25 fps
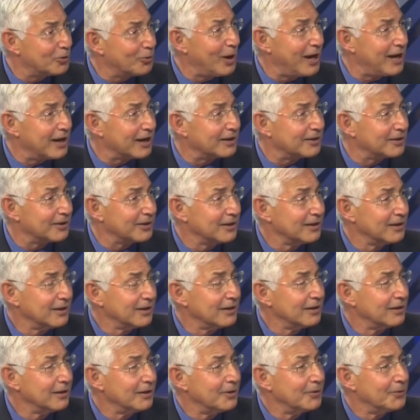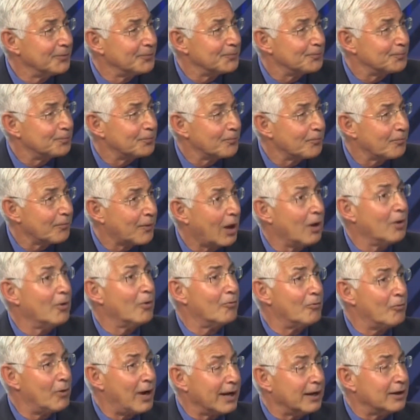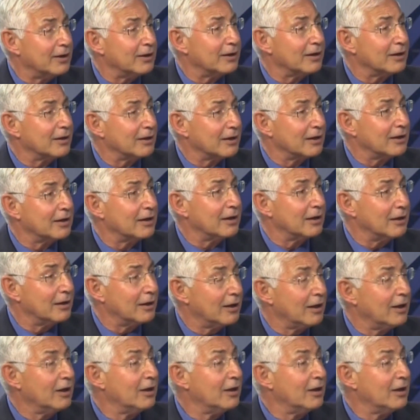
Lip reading: know what the problem is first. And so this study found.